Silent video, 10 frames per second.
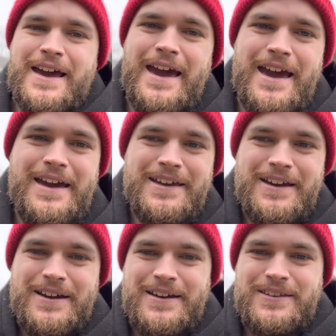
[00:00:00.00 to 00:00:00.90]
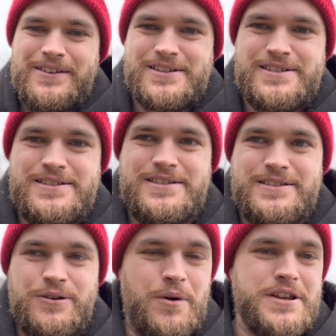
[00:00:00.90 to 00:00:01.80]
and
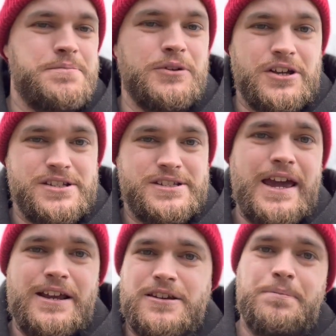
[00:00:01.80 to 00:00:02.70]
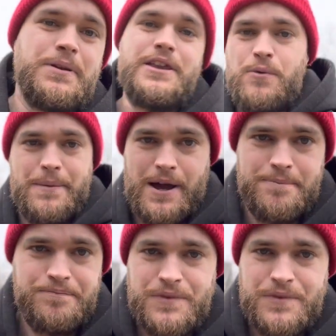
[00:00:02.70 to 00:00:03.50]
the one that's built on sand completely wiped out.